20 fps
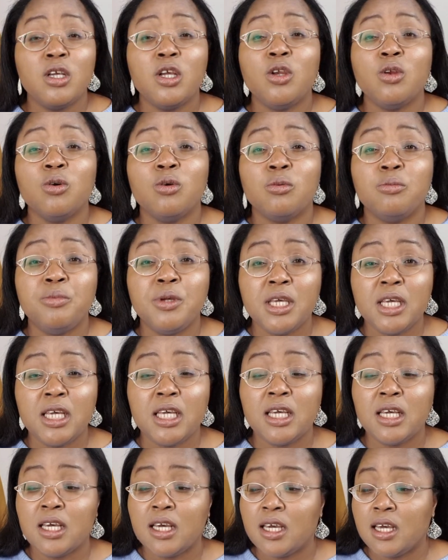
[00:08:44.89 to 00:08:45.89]
you know,
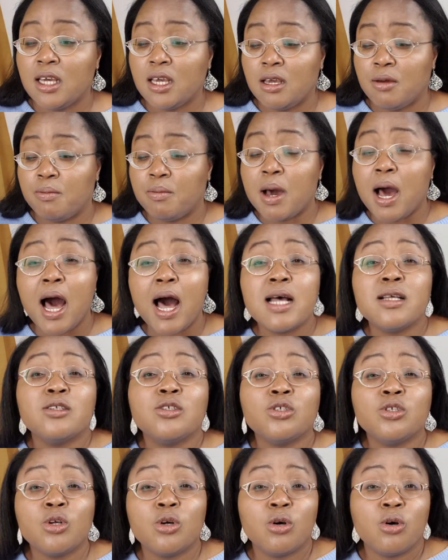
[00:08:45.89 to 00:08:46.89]
be a
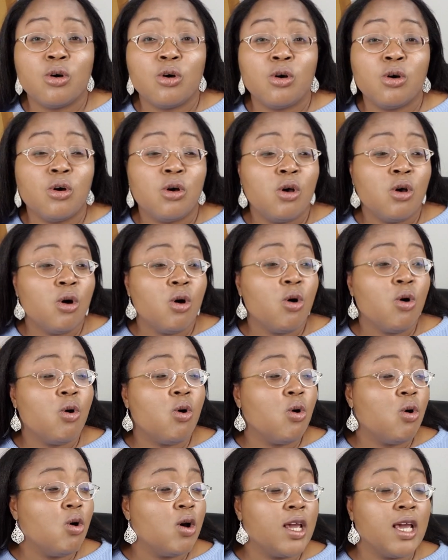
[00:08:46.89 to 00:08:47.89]
pastor
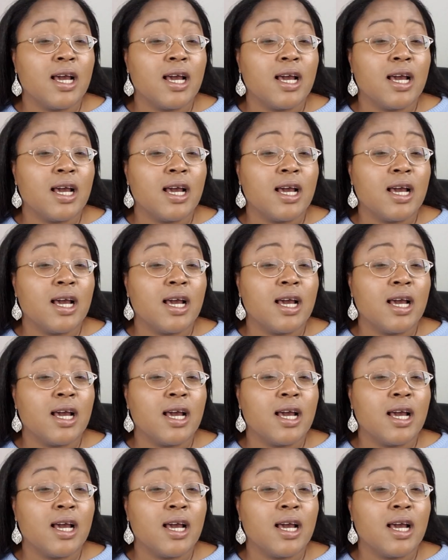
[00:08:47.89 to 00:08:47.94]
or